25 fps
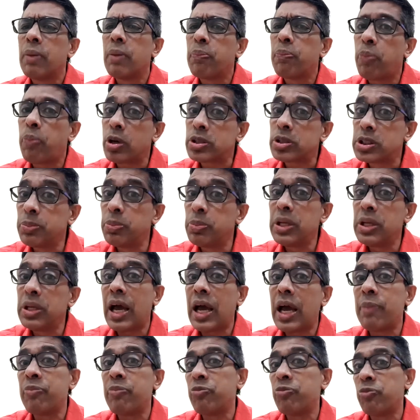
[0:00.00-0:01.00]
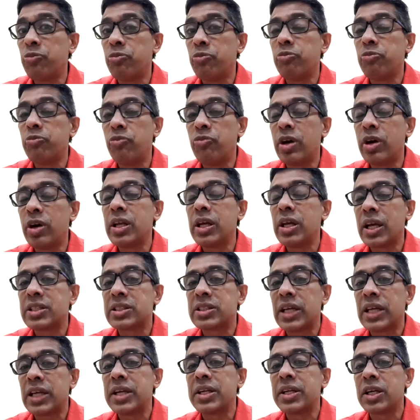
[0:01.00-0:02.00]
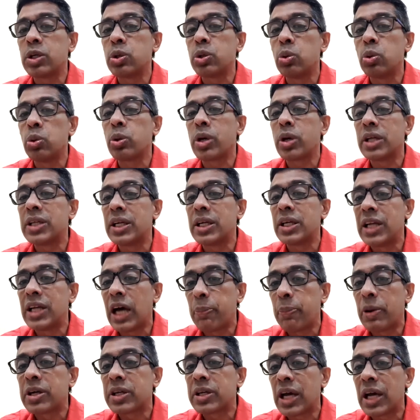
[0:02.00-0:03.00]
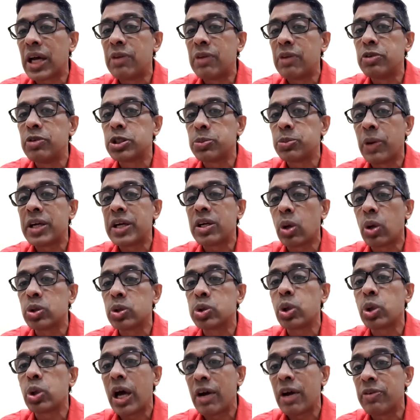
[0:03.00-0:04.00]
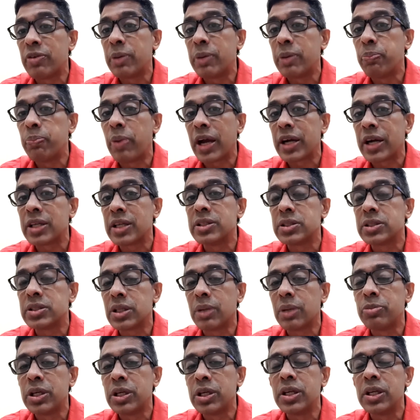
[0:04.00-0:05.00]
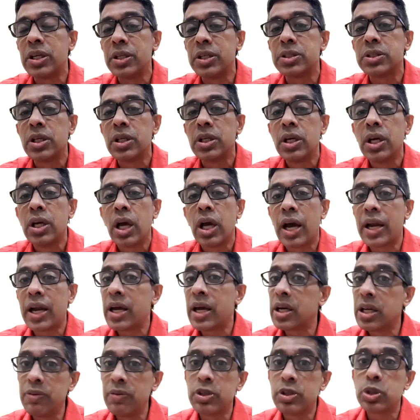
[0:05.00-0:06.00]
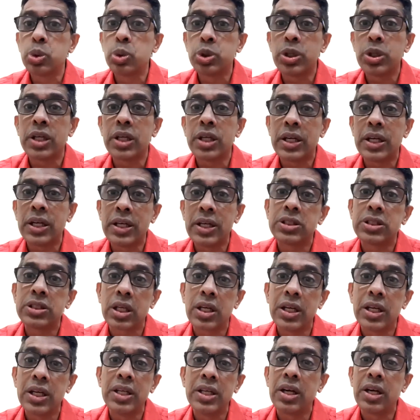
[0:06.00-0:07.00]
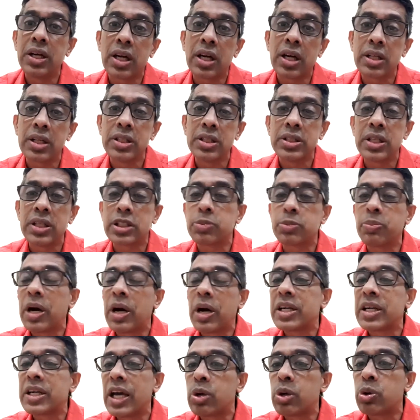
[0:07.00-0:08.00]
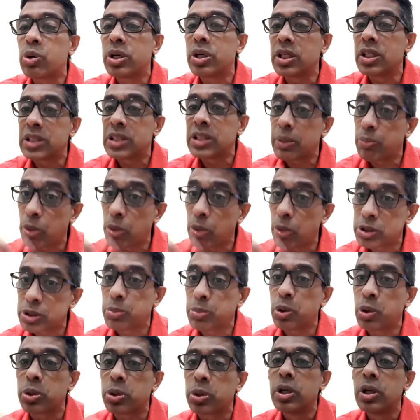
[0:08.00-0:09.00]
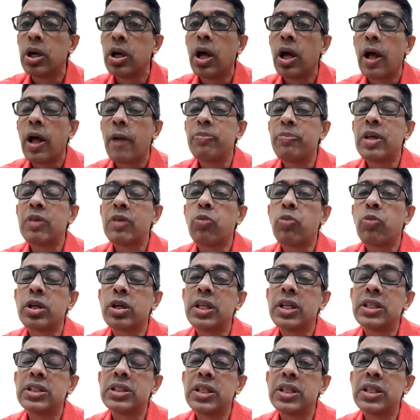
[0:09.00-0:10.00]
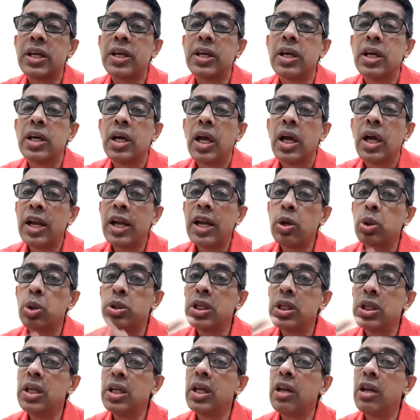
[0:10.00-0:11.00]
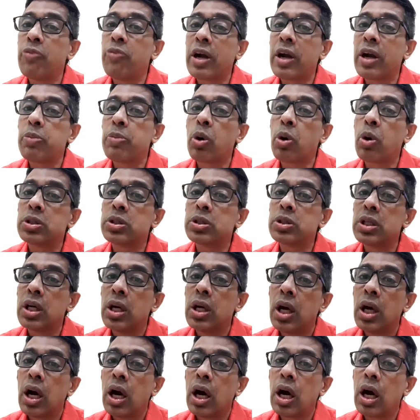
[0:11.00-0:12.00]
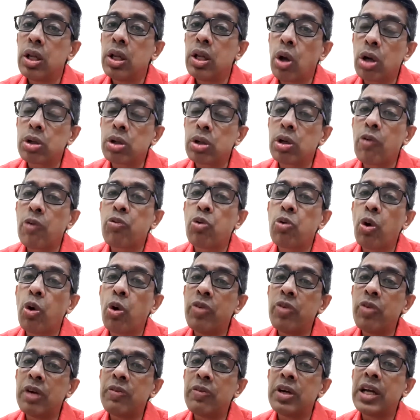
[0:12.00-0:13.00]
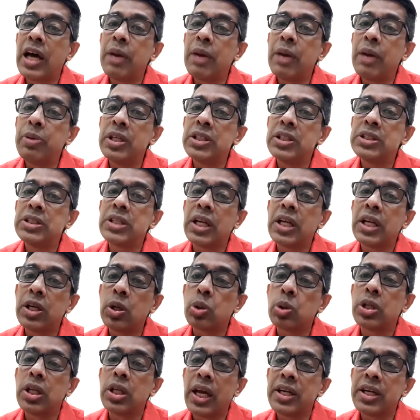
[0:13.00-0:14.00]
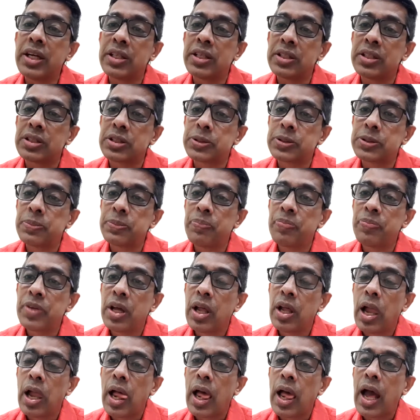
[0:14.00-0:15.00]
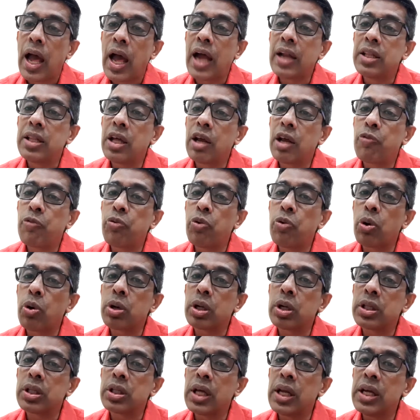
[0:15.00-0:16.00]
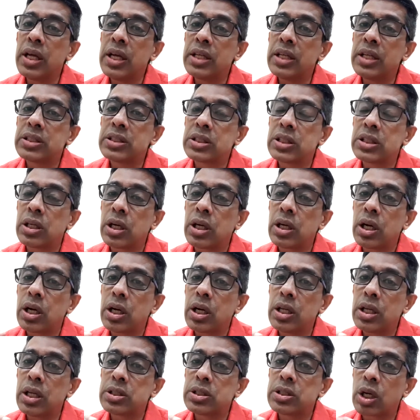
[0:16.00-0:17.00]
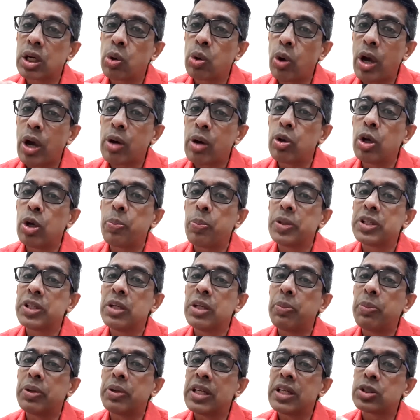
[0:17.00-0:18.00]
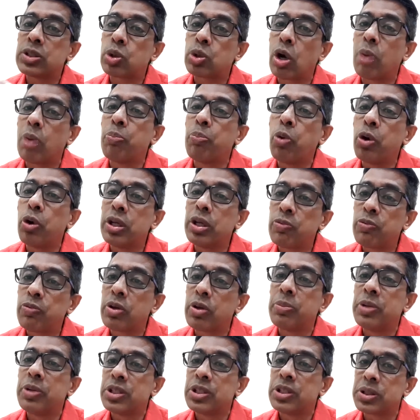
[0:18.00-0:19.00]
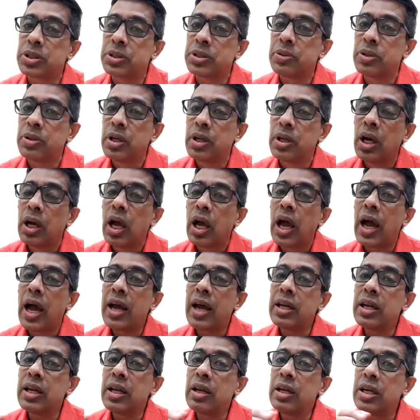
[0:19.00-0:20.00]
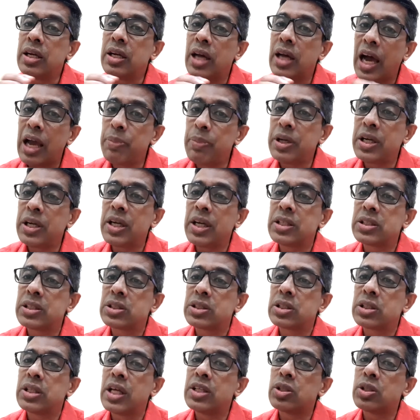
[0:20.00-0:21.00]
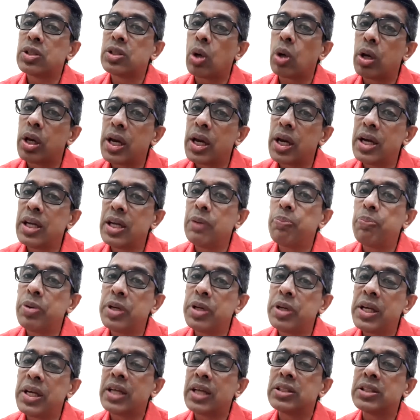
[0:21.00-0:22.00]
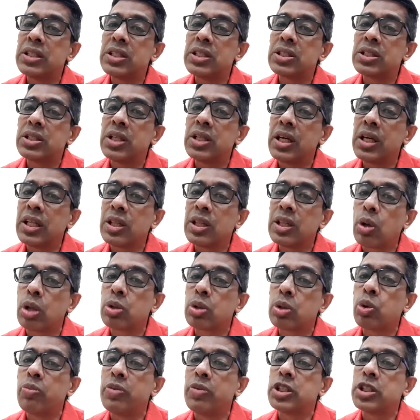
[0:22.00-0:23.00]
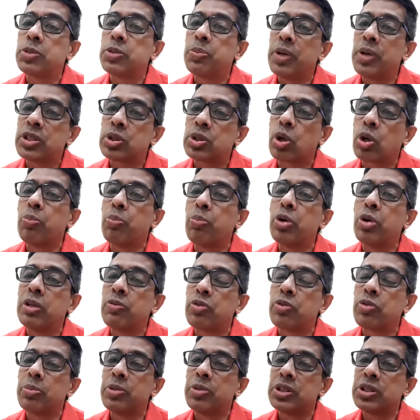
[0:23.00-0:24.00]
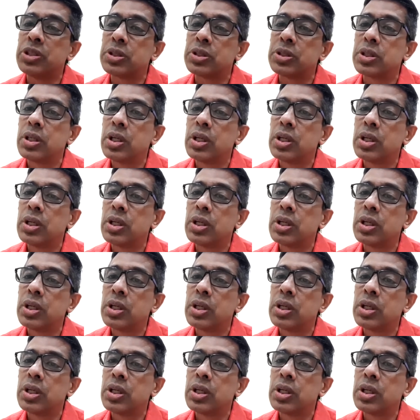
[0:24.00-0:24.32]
Possibly, I am very excited to look at the DAPA trial, which might also have an impact in some degrees. And I agree with Sujay that it's a kidney drug. These are smart diuretics and much more than they say. Endothelial effect. Because a lot of COVID with diabetes is endothelitis. And therefore, it's a coagulopathy, but there's thromboinflammation. And in diabetics, there's already pre-existing non-COVID space thromboinflammation.